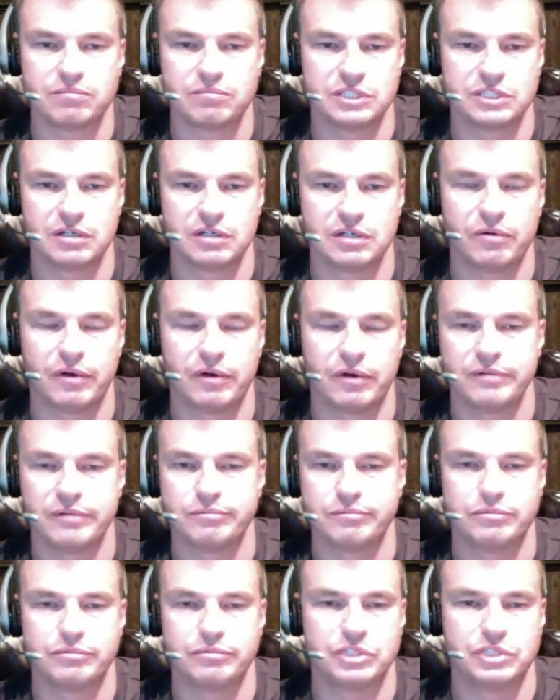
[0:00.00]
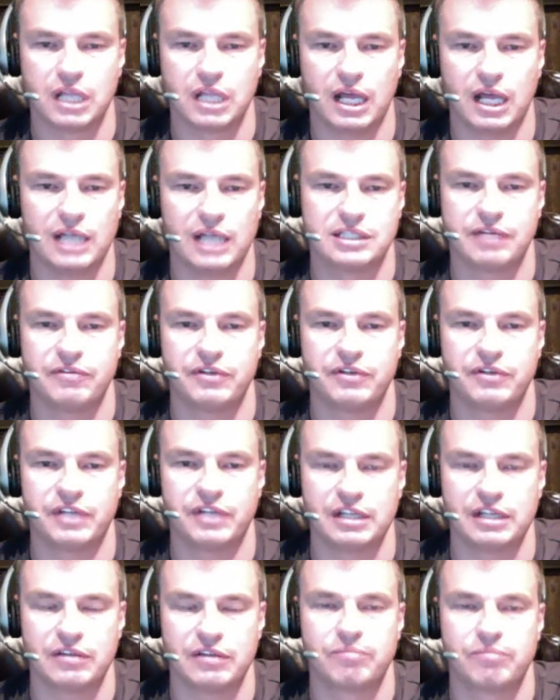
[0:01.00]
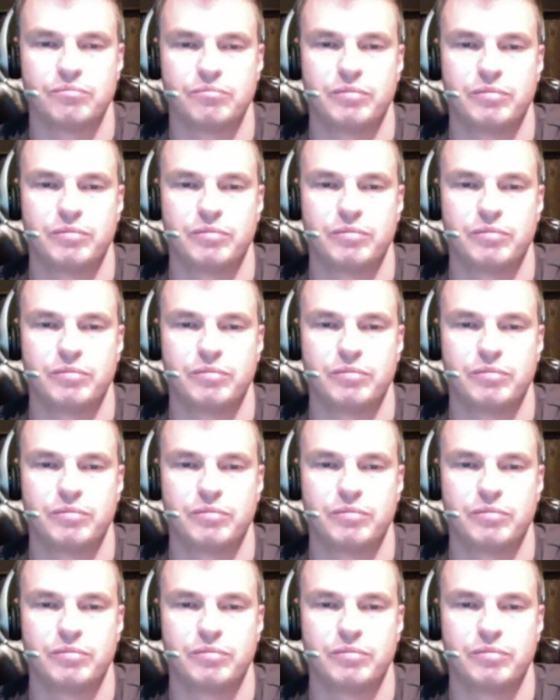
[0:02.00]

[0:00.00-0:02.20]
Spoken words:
on July 17th.